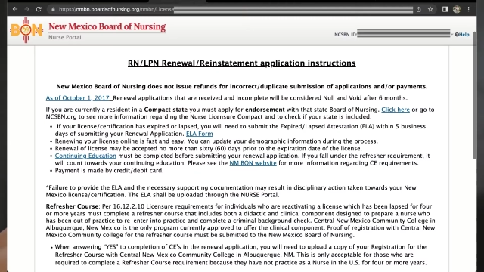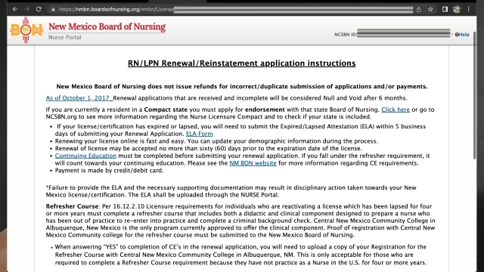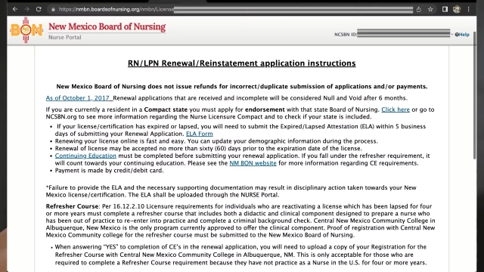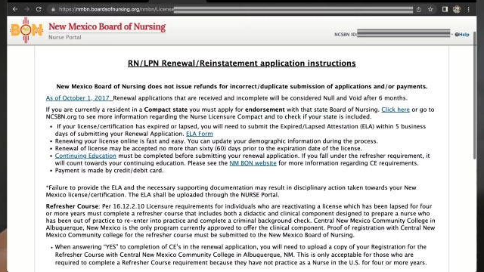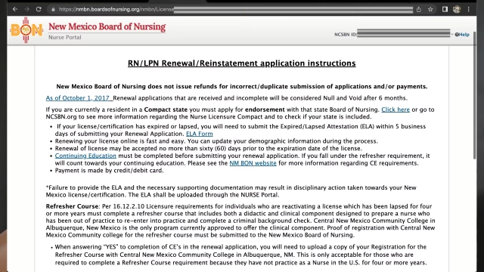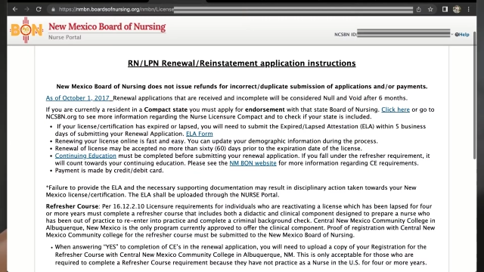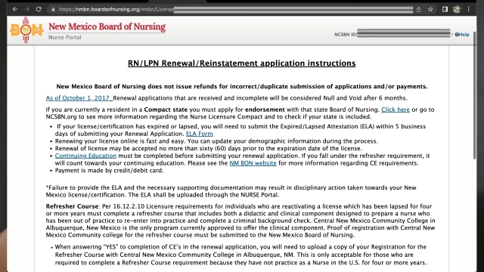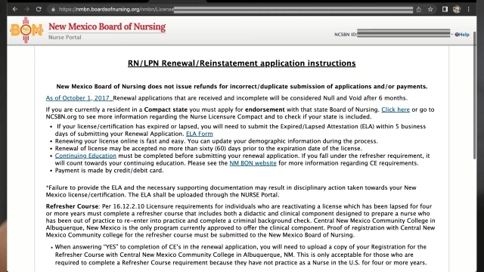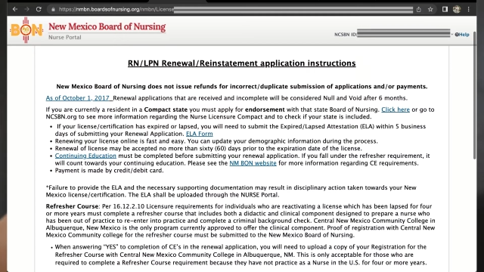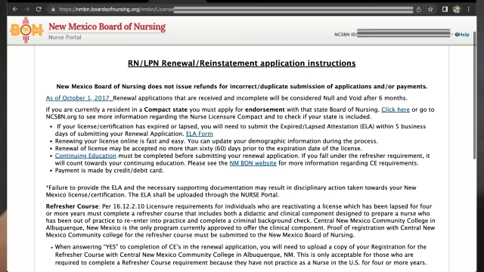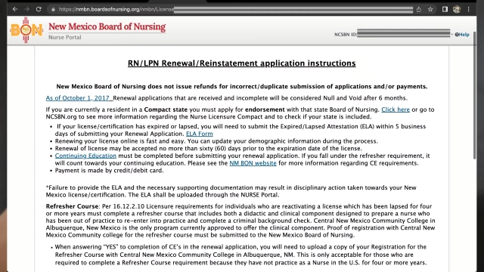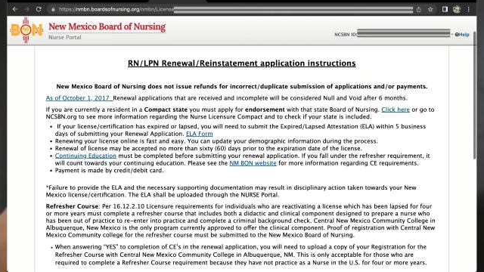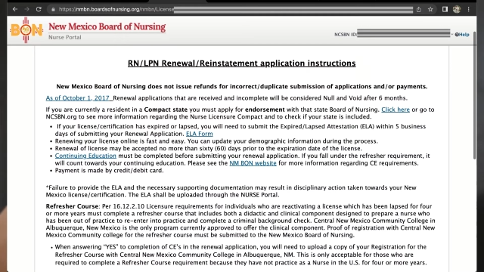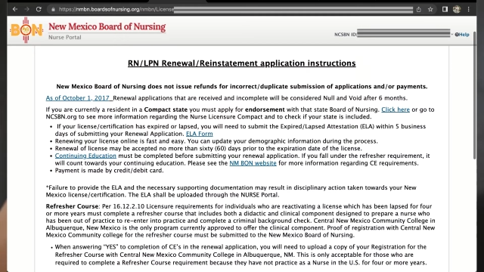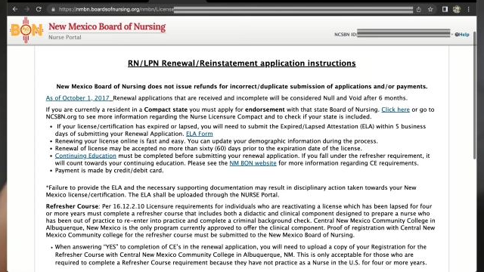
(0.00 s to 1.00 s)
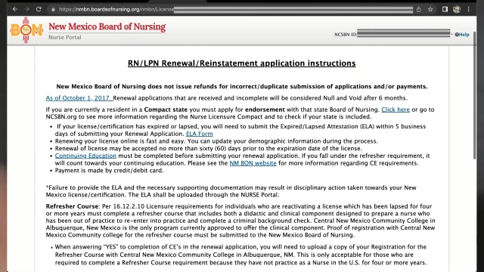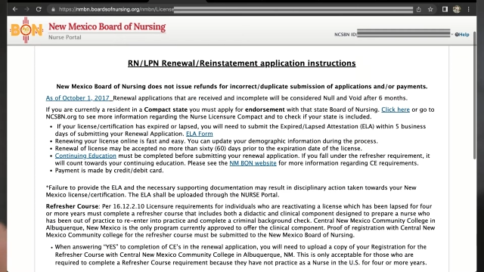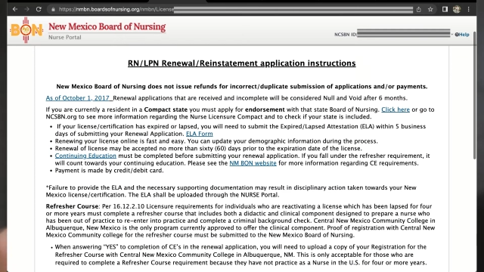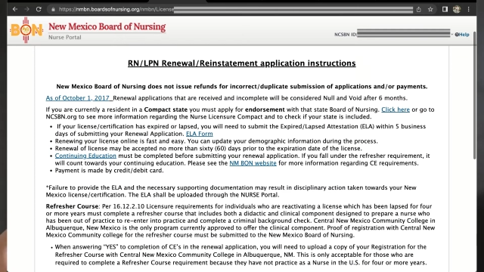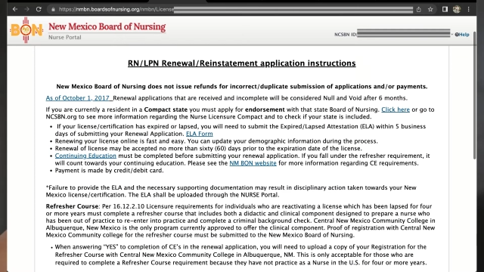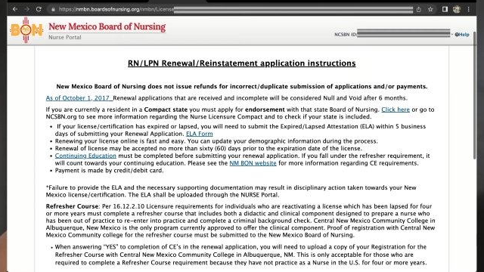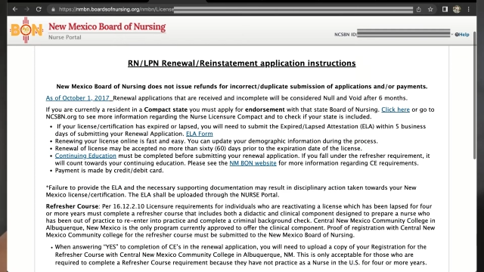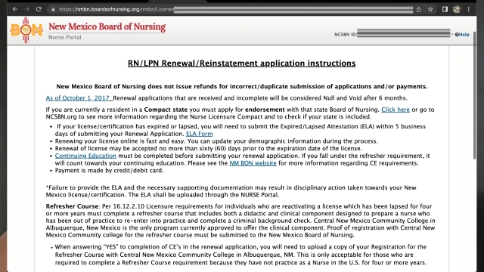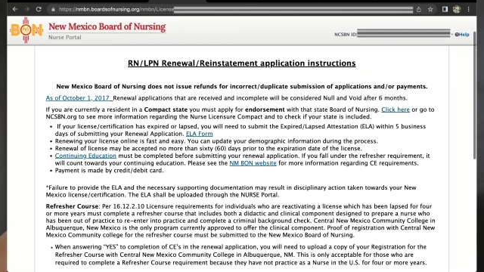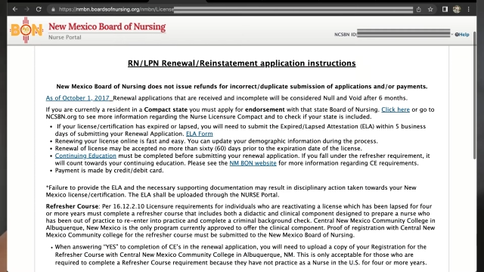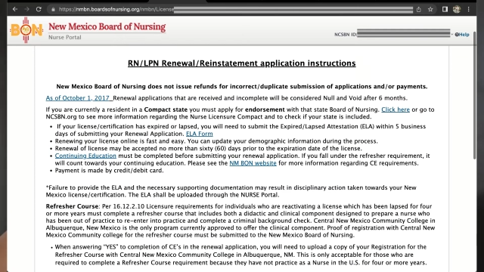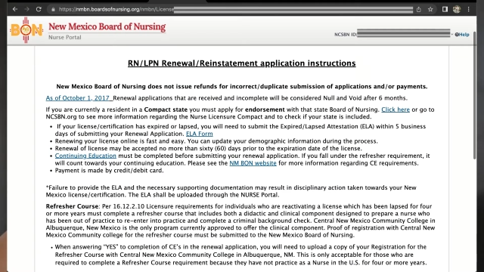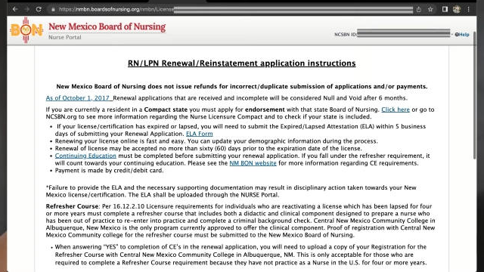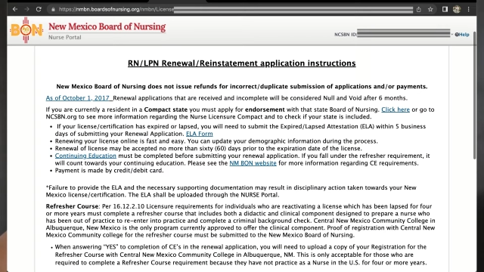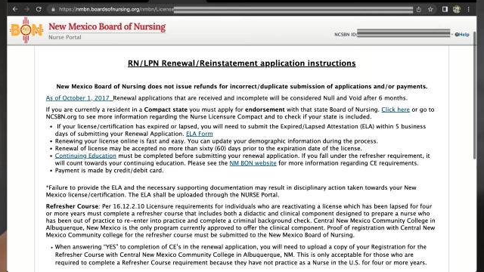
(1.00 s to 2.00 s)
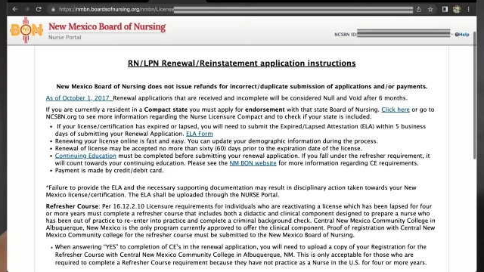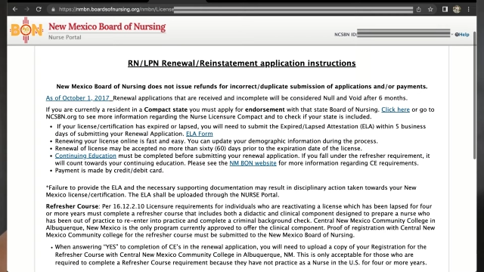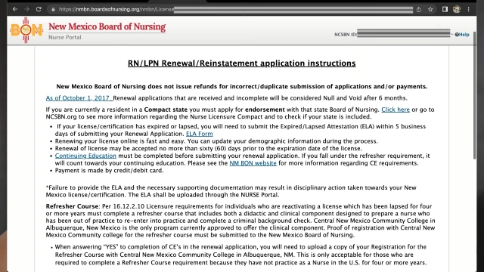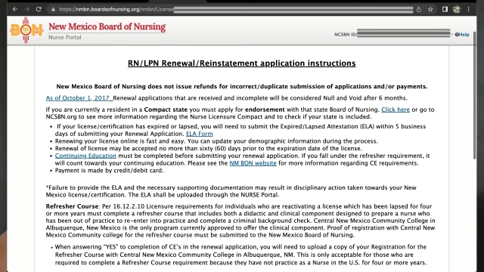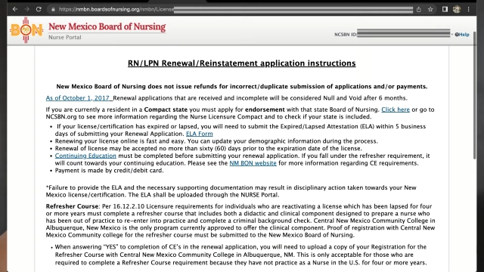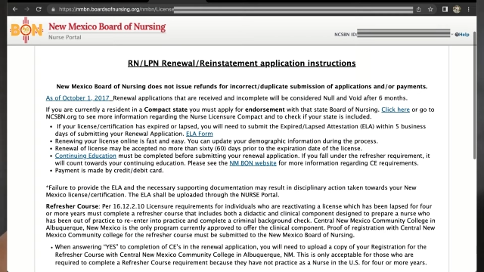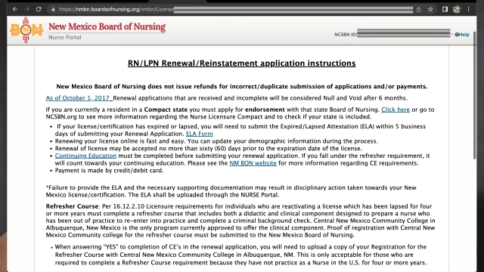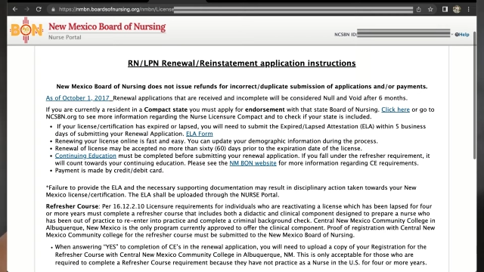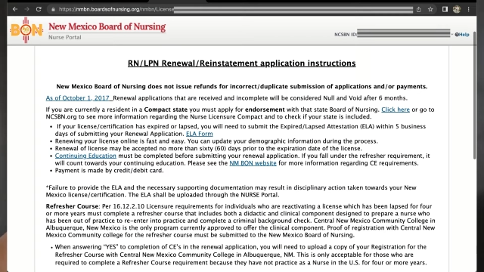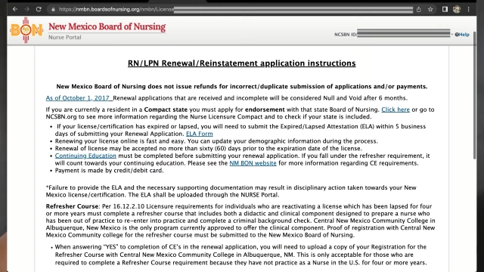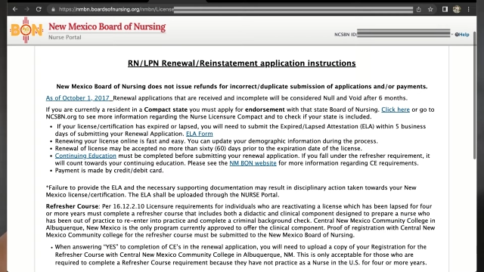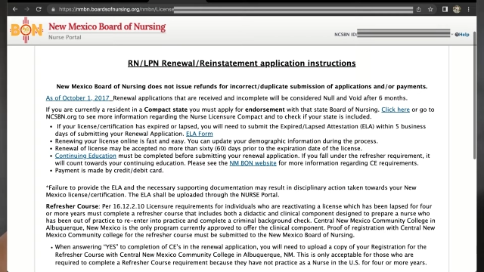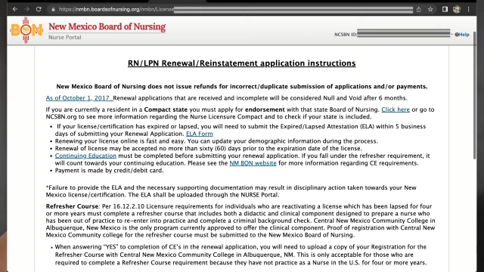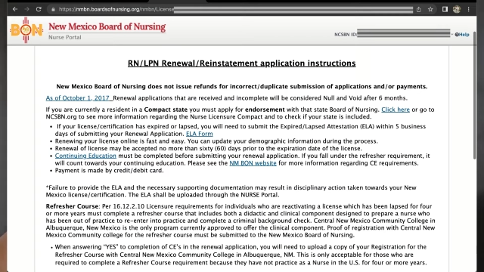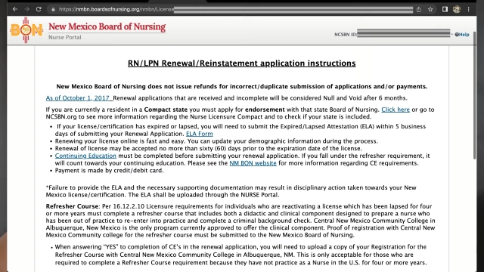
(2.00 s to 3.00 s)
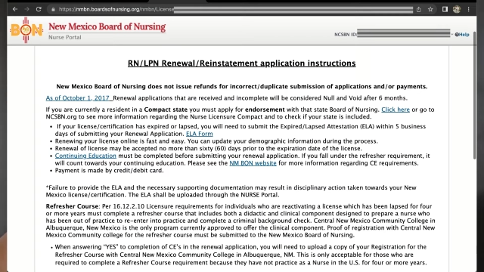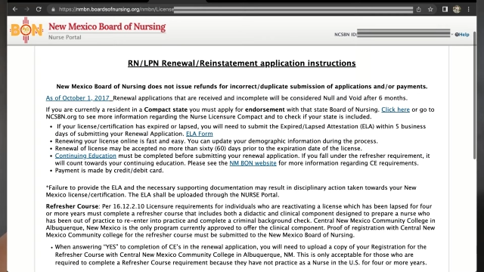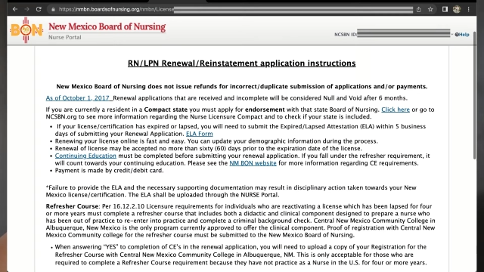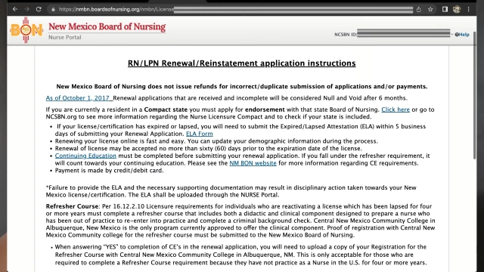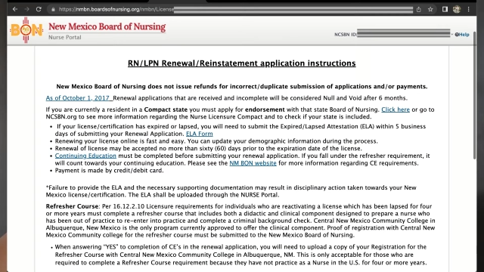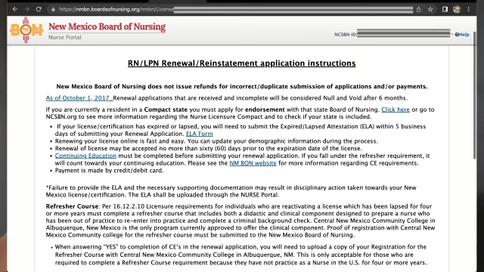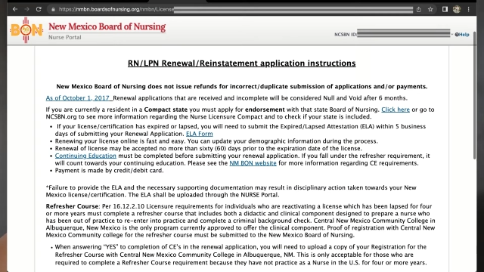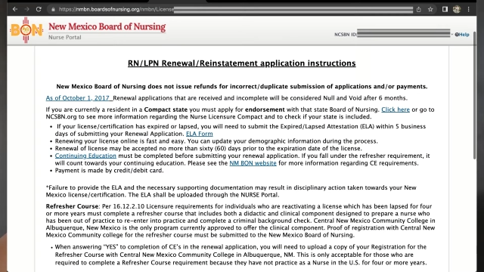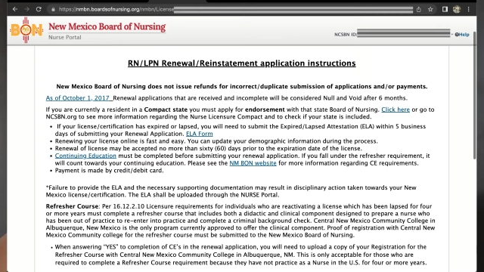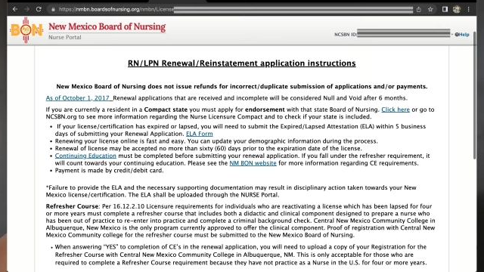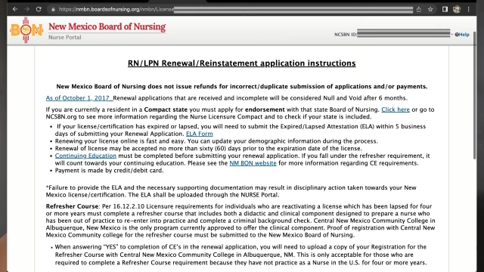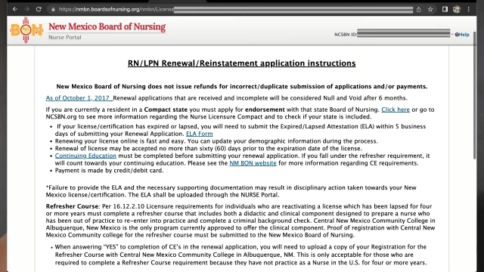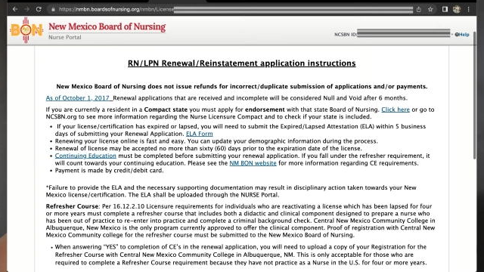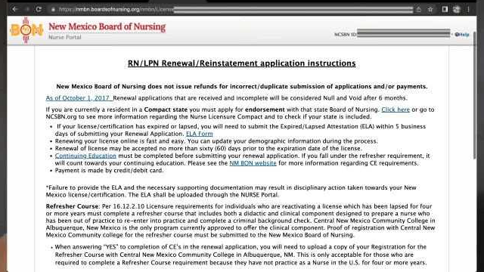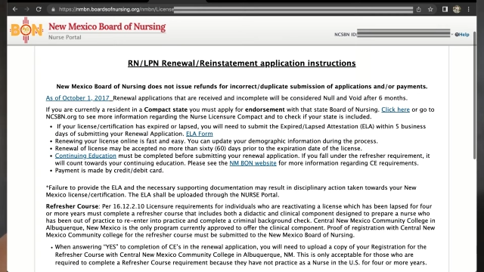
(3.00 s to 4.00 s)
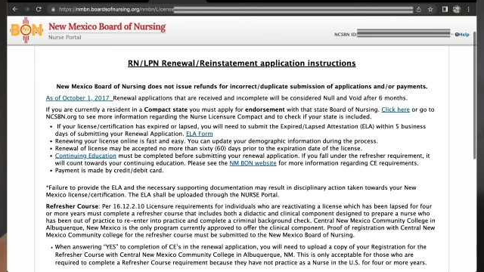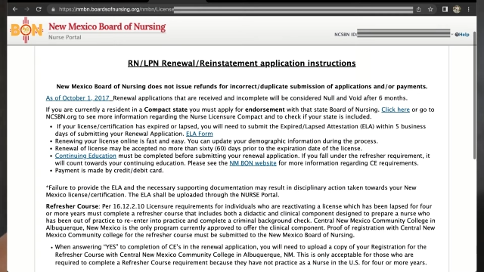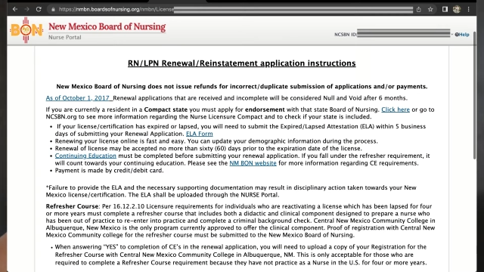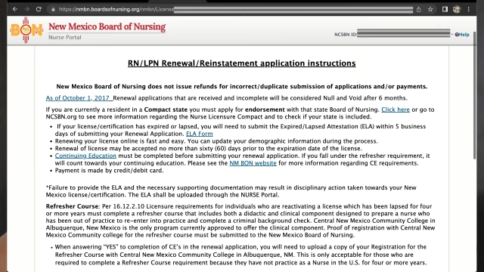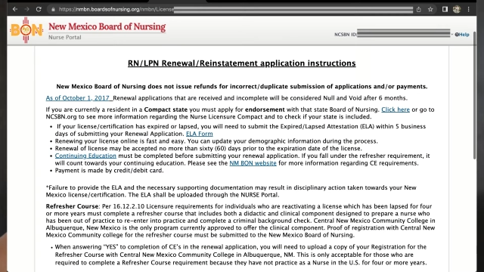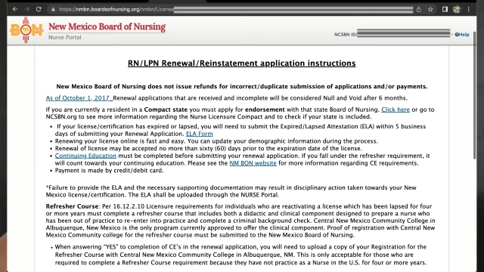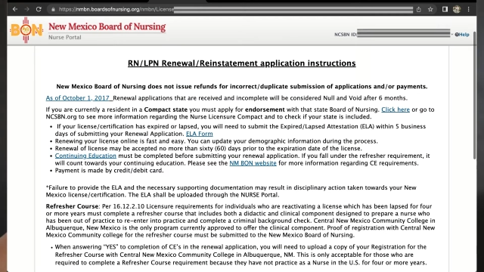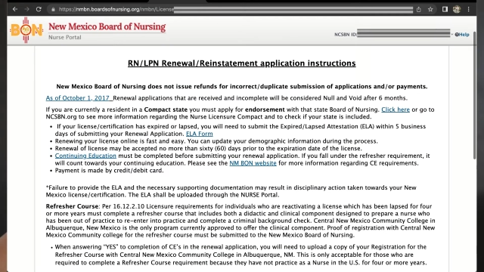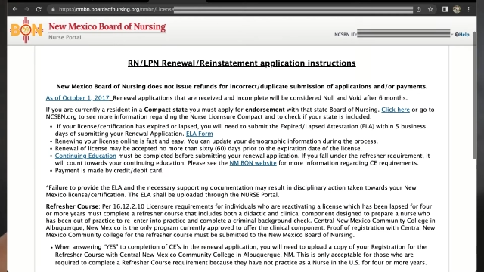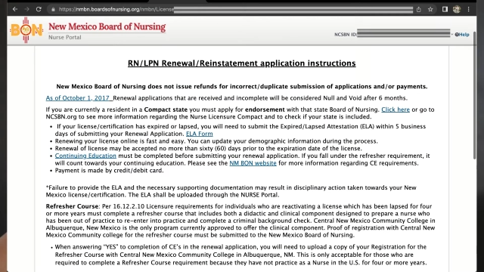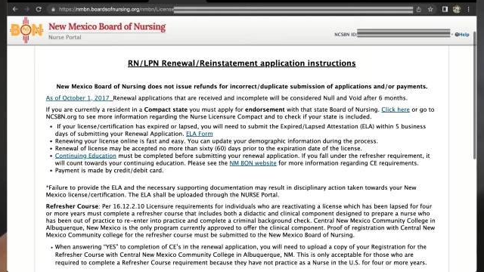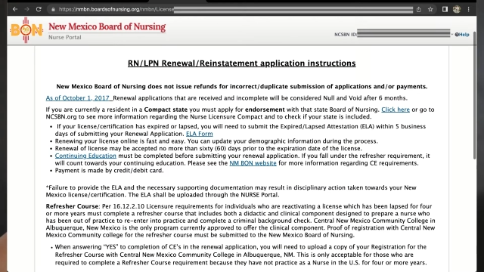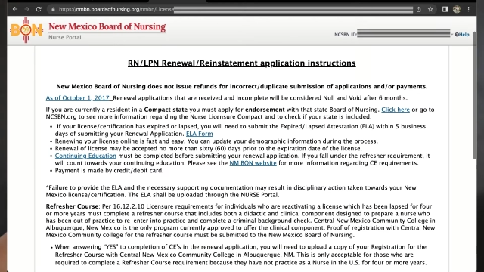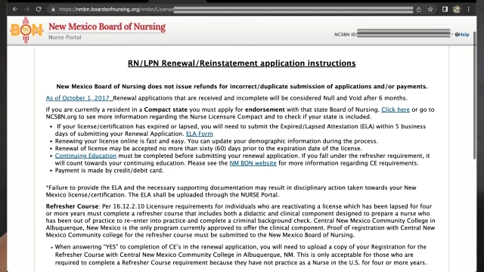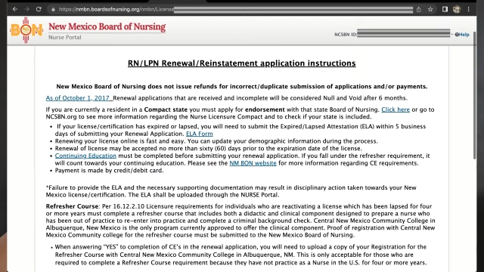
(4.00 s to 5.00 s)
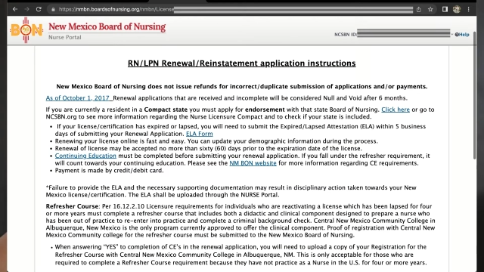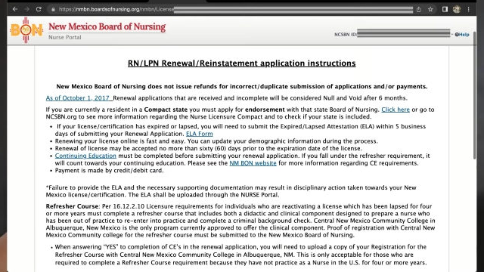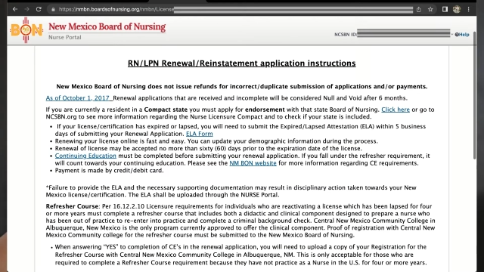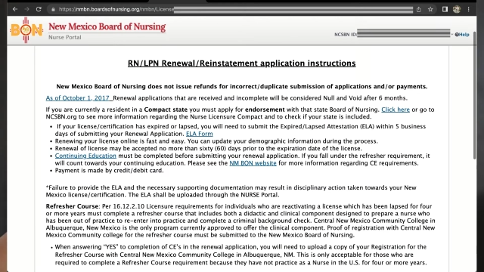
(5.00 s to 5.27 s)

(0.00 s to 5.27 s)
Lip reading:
[unreadable: no face in view]